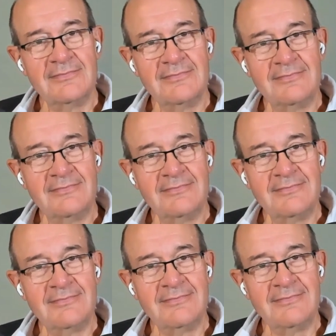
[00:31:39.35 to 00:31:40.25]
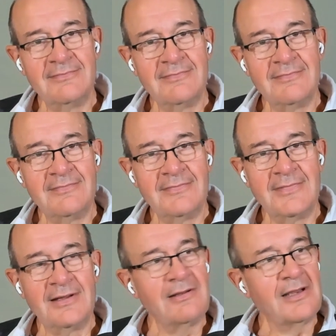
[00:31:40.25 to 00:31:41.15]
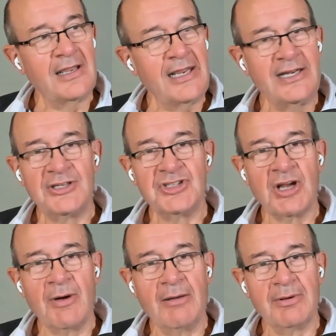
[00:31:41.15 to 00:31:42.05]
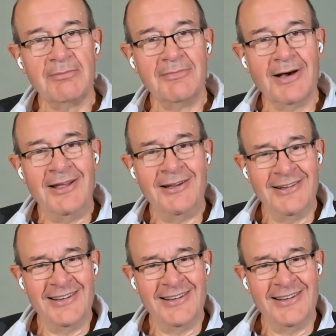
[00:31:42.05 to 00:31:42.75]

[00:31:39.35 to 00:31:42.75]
He talked about his future. He didn't show up.